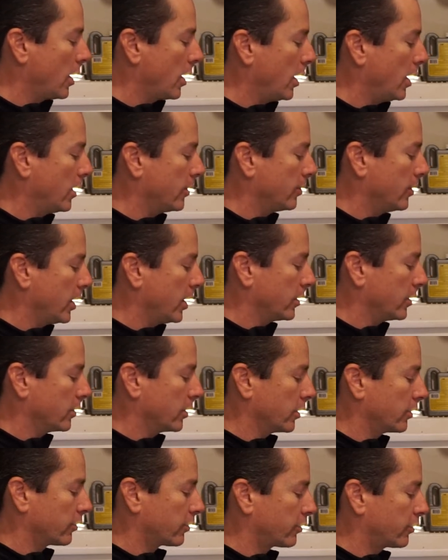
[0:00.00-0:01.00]
and then
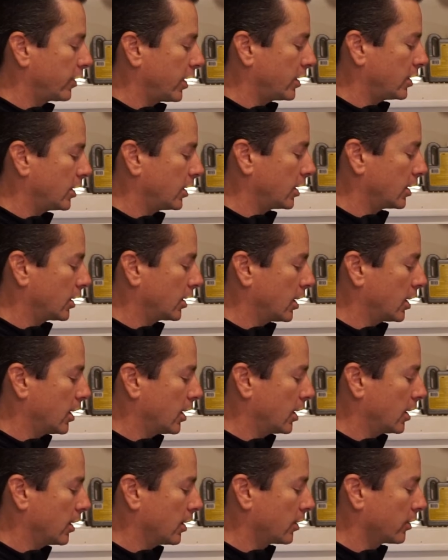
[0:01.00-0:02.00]
sending
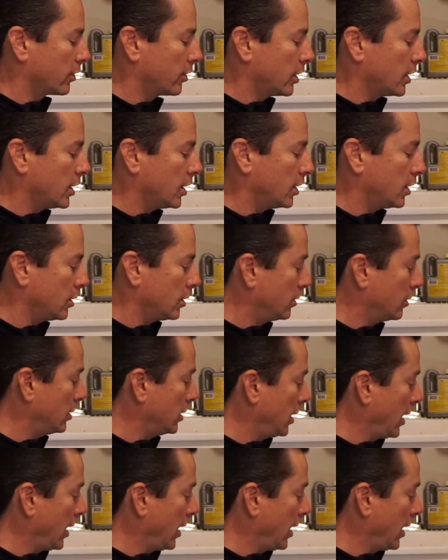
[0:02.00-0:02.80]
the